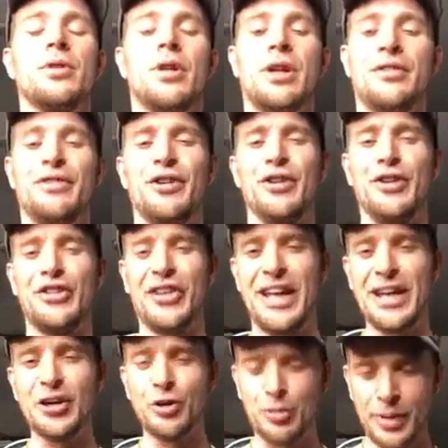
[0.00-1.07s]
Oh, I feel the
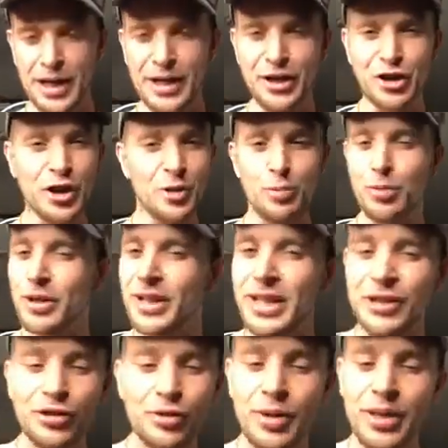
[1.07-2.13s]
tingle, man. You got to breathe
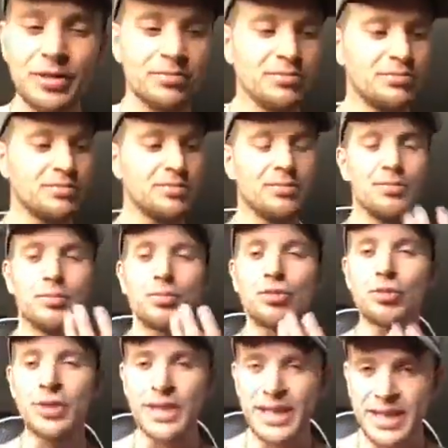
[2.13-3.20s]
into it.
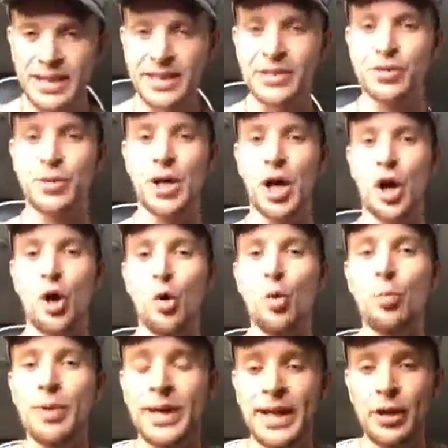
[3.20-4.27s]
Breathe into it.
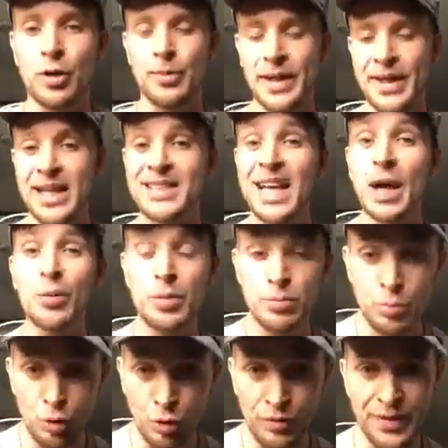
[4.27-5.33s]
Open it up. And that's how we
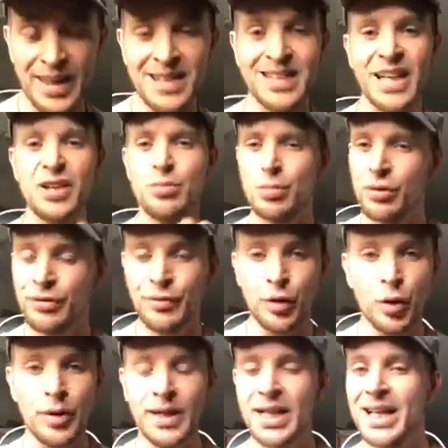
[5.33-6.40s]
move. And that's how you move
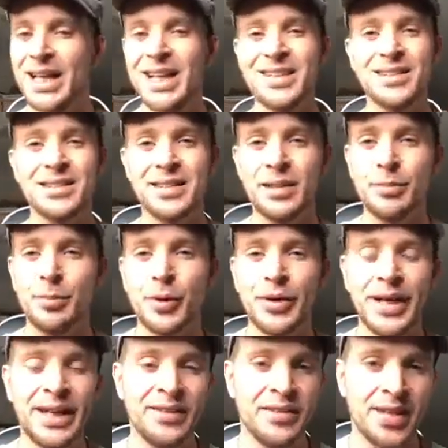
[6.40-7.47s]
forward.
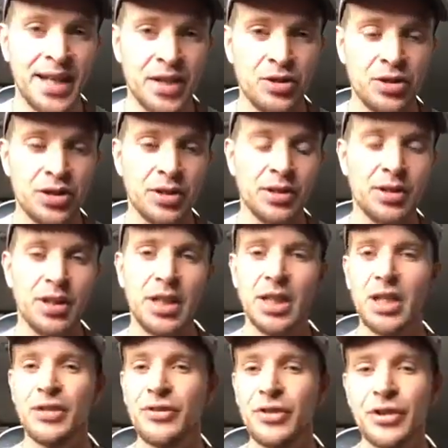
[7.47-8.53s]
Simple intention.
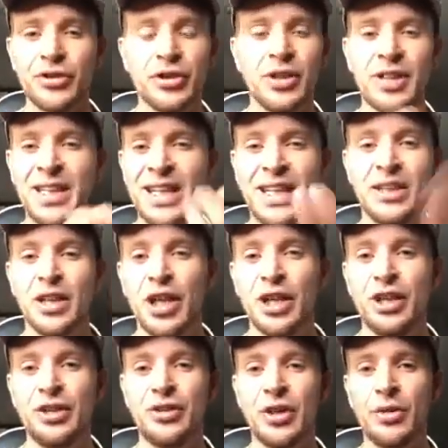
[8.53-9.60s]

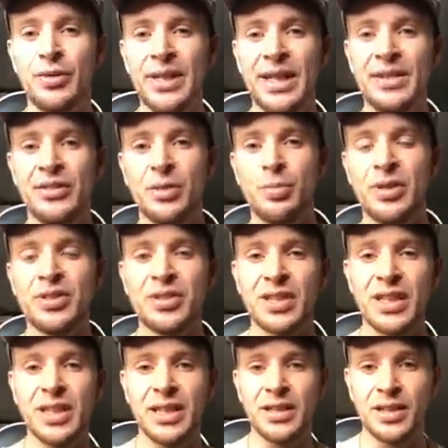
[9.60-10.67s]
You don't need to be
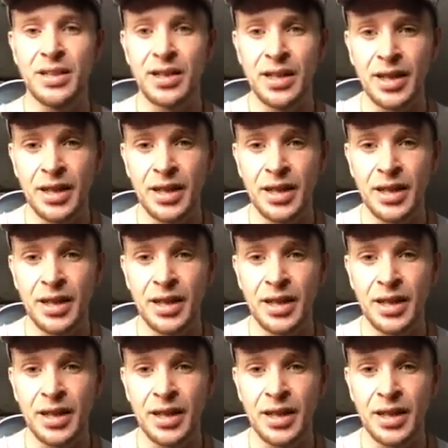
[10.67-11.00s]
seeing.